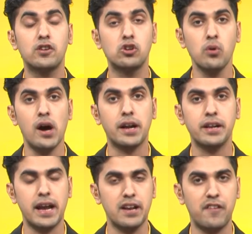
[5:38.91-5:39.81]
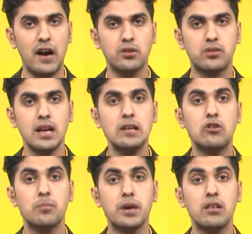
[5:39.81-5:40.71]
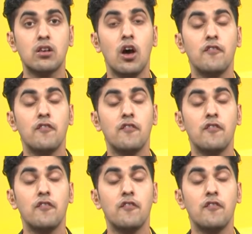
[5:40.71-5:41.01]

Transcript: 285 to 300 rupees